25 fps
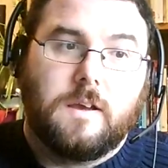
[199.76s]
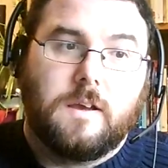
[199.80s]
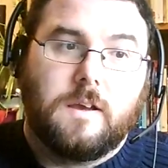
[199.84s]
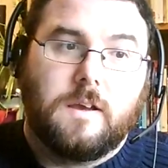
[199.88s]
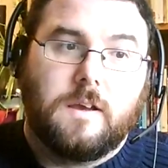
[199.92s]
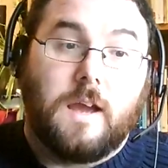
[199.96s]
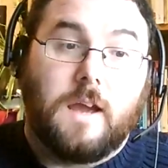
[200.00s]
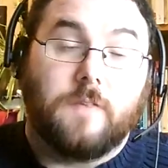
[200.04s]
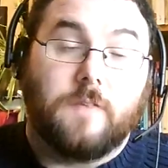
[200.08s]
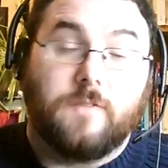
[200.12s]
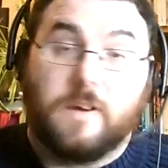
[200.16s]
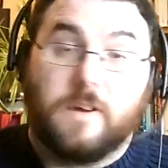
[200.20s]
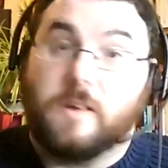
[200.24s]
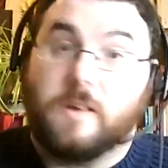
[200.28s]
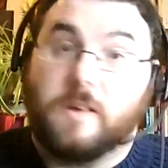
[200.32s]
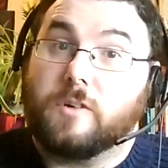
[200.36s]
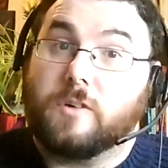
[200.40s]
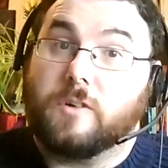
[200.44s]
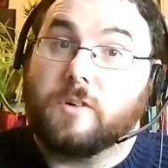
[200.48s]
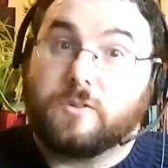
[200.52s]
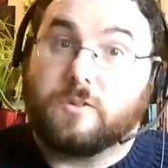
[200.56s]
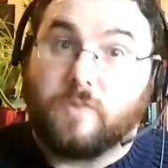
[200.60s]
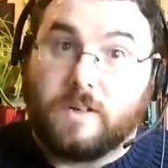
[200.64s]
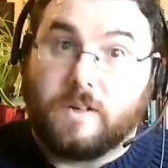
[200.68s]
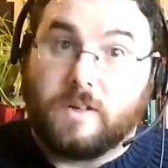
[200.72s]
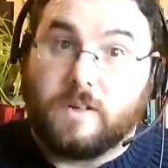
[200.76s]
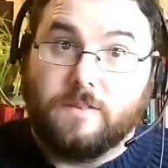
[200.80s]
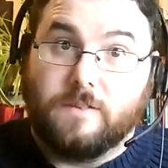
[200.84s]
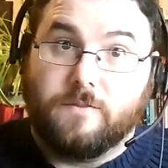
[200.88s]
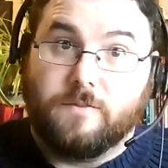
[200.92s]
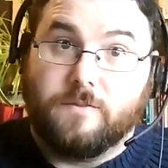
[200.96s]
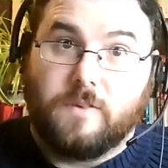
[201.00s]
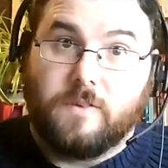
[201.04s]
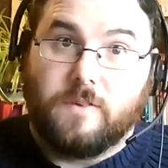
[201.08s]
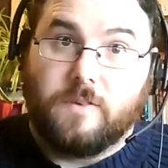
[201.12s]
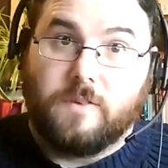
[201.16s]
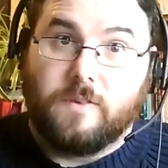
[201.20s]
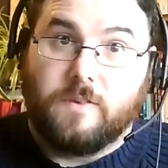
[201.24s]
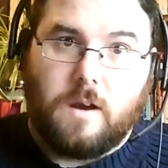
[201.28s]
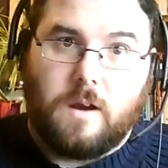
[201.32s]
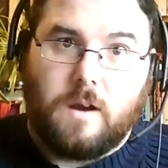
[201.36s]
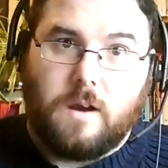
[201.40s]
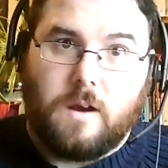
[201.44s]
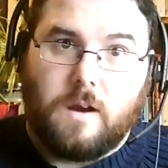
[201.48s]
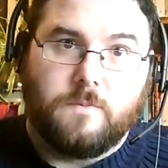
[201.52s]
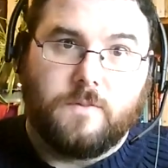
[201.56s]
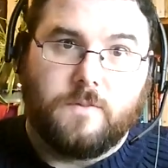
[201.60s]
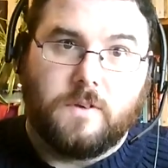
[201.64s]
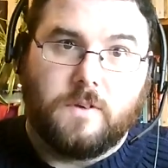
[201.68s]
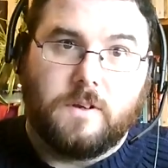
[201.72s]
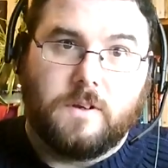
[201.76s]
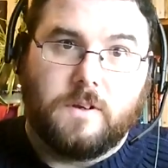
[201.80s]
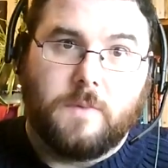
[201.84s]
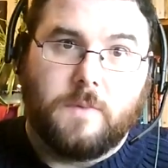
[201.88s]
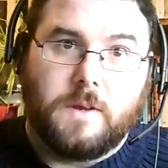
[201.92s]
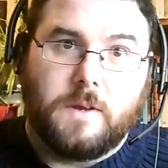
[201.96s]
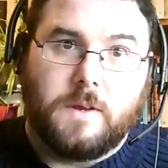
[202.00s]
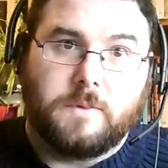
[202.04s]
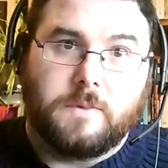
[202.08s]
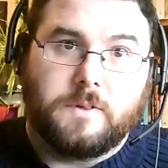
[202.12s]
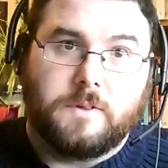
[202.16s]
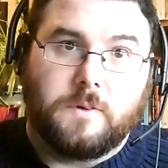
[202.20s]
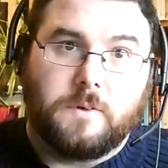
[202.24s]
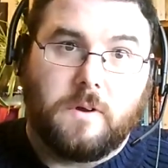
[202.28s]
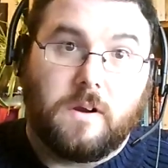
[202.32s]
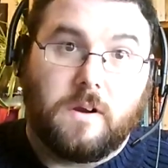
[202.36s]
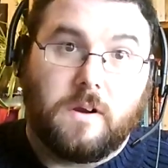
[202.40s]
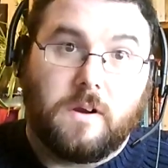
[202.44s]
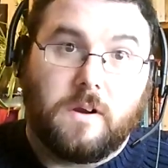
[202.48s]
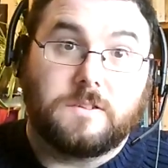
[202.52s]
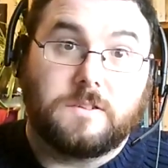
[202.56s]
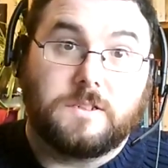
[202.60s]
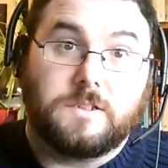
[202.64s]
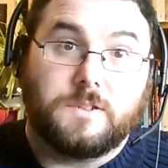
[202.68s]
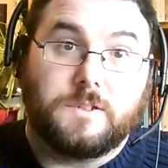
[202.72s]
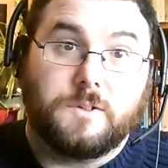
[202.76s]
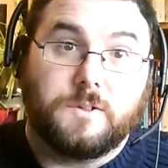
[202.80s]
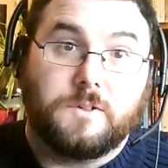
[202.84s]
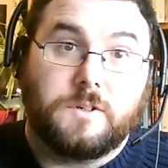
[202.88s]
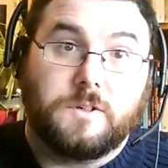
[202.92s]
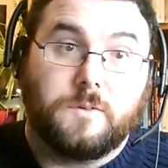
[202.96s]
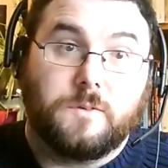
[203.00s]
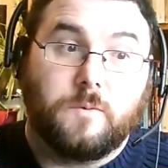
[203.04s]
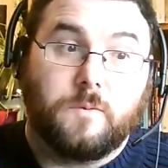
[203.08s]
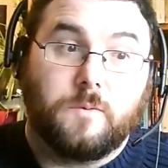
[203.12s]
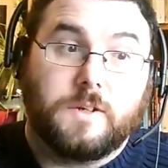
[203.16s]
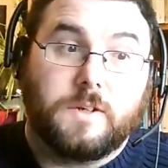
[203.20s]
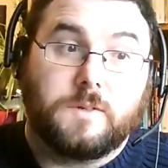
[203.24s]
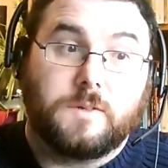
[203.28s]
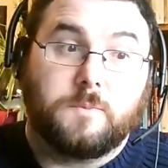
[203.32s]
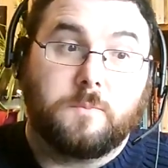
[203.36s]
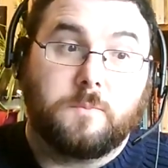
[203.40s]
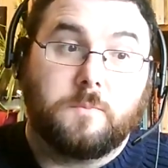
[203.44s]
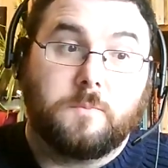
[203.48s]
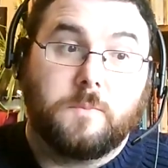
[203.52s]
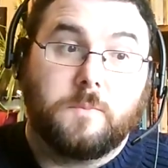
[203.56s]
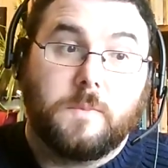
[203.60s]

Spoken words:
a very restrictive and harmful amendment to our Constitution, which